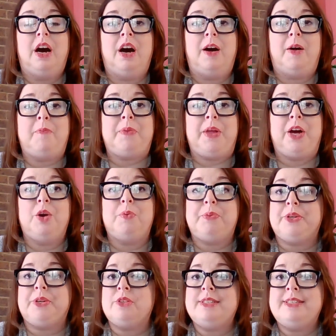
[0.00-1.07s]
I hope
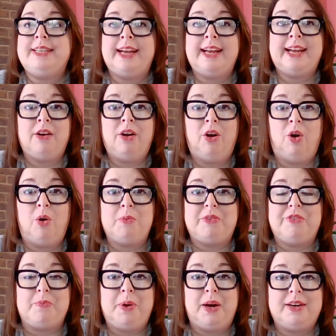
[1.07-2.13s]
you're staying home
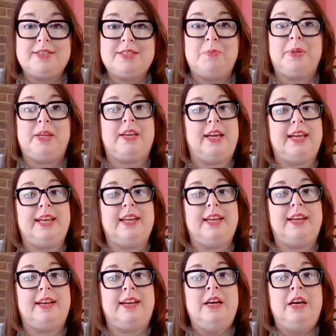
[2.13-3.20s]
if you possibly
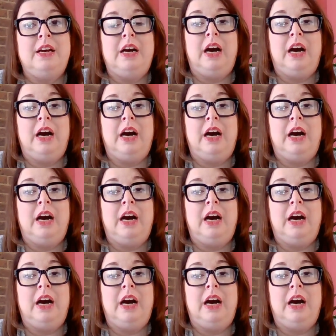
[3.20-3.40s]
can.